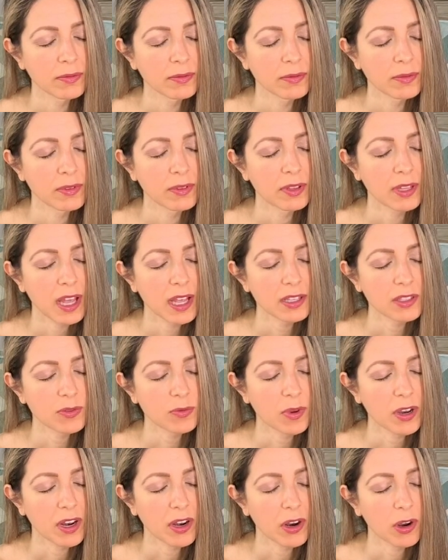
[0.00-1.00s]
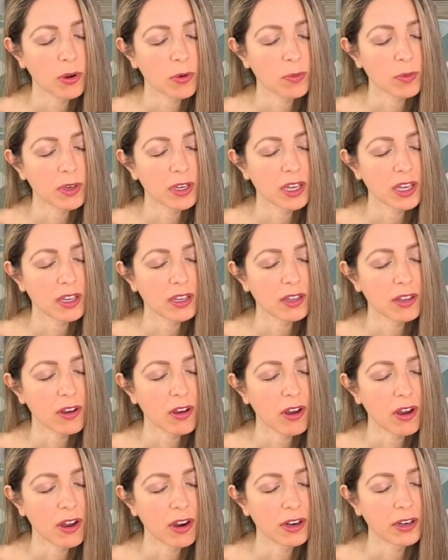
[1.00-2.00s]
And that's where opening the
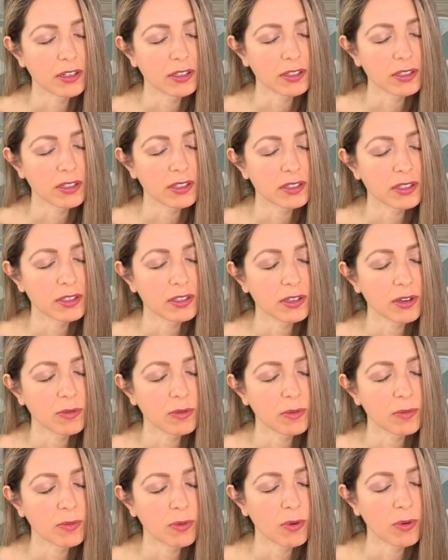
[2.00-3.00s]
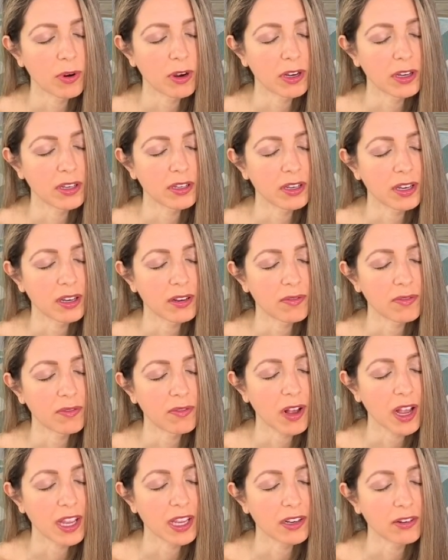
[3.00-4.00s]
heart is so important and
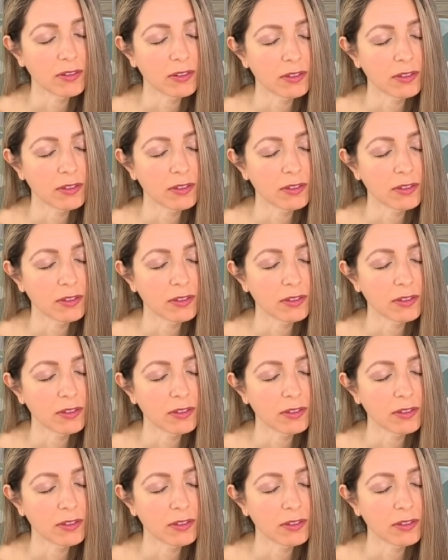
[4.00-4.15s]
vital.